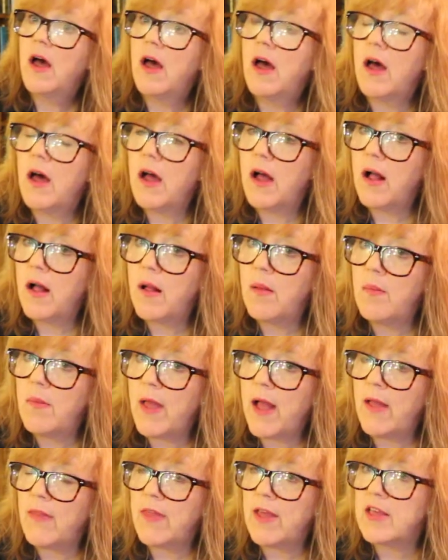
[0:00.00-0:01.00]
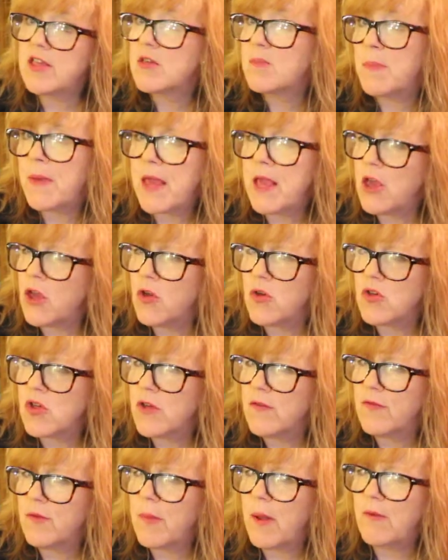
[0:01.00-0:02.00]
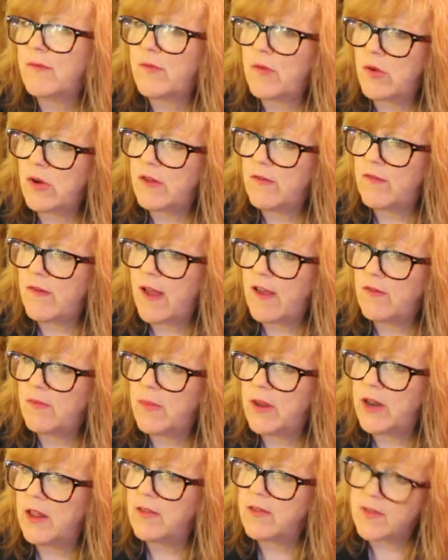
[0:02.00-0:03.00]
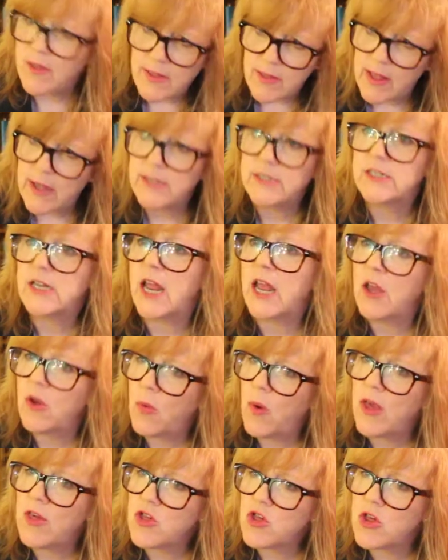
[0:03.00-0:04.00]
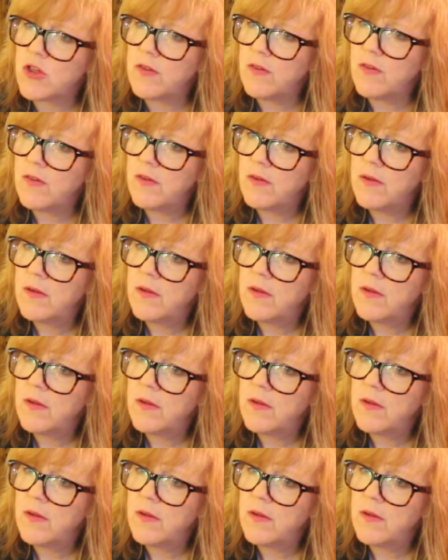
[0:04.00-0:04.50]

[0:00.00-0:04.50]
and they speak usually for about 45 minutes and then take questions.